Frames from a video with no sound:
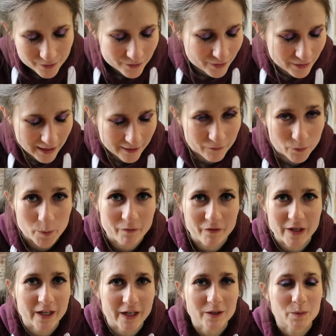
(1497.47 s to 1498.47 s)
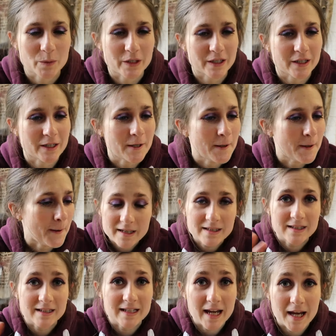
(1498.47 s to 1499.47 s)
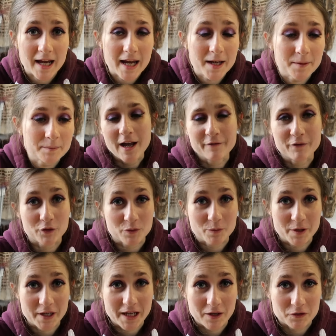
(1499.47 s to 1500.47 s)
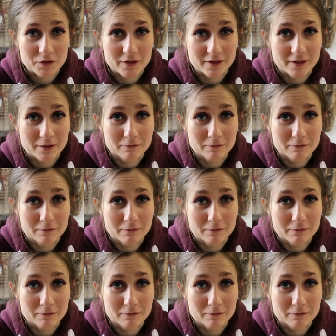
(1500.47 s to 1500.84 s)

going to have to be for next week. Today, I've got something else to do.